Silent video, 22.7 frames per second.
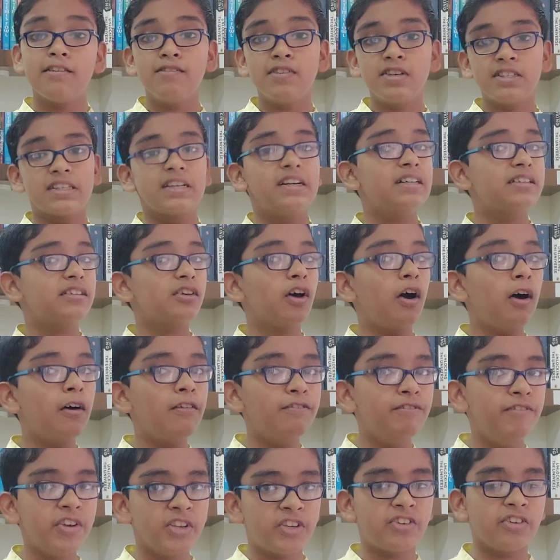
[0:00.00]
wizards or
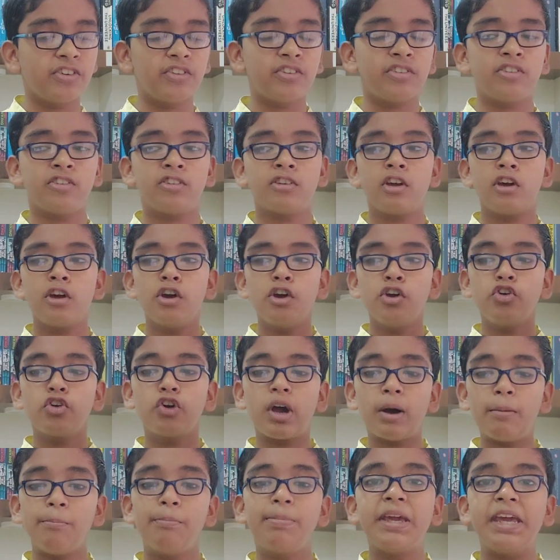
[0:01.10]
witches to
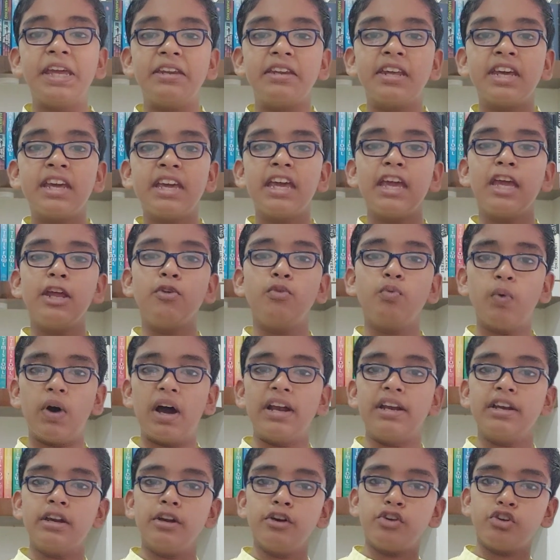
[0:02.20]
compete in
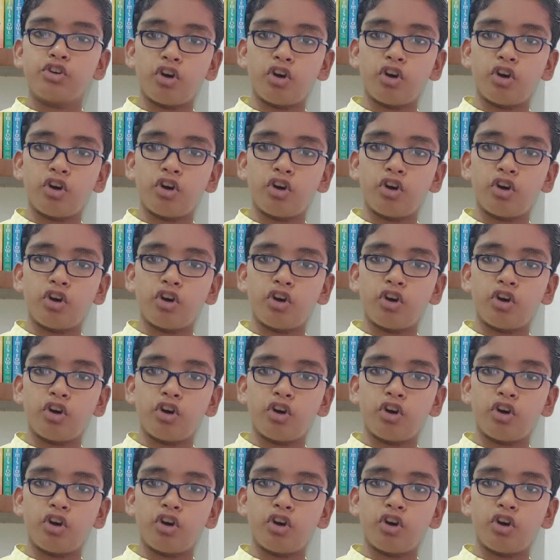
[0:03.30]
one